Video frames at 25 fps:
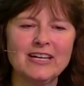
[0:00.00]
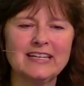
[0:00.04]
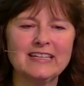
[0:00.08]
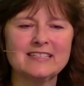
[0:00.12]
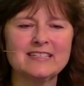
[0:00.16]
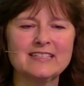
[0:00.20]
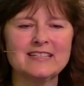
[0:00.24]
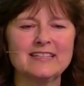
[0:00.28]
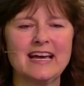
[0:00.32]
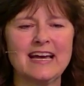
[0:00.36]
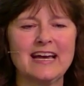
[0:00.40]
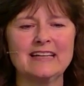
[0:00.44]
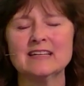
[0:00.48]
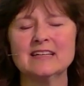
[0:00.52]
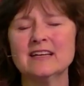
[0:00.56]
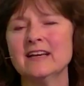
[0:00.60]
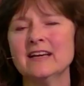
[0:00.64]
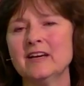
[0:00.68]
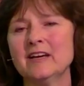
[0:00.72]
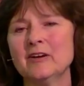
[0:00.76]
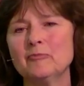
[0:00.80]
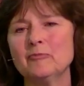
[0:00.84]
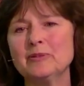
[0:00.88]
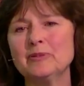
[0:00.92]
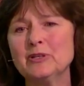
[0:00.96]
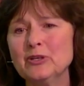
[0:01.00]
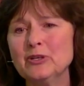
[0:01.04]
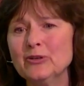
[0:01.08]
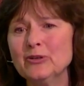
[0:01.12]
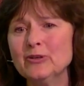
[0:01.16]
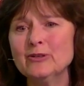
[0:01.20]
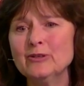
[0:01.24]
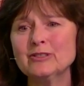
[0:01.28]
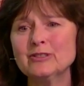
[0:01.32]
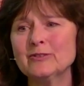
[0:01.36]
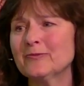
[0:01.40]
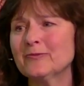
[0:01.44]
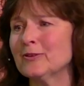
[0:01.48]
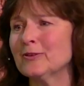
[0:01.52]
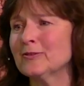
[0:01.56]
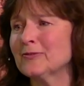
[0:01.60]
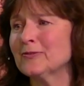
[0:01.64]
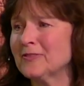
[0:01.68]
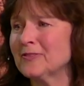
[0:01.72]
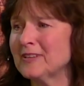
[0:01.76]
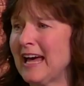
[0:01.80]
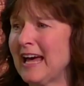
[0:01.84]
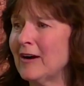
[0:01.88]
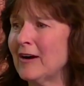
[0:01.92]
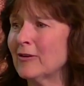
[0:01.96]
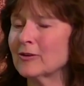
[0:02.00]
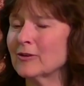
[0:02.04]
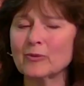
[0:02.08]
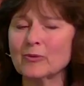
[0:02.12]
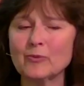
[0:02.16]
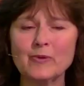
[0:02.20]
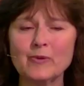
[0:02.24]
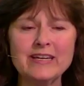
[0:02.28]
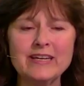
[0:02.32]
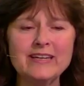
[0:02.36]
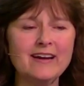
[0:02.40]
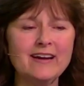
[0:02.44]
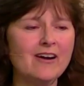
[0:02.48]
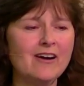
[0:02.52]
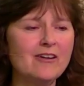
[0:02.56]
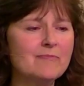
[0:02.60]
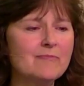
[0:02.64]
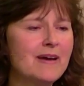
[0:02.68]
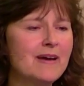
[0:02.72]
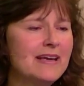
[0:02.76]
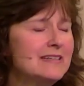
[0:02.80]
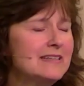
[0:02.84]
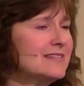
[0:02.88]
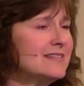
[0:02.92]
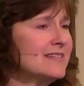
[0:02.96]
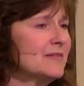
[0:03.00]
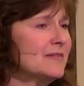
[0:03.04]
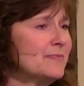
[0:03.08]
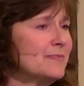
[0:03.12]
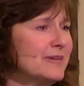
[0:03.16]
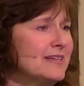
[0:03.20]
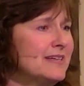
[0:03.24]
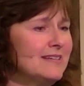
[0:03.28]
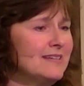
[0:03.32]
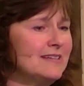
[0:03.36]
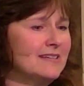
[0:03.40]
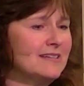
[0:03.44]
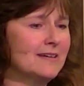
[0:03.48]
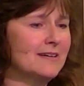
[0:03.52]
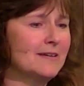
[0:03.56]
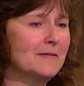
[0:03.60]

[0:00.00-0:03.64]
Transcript: into that beautiful flower we are meant to be.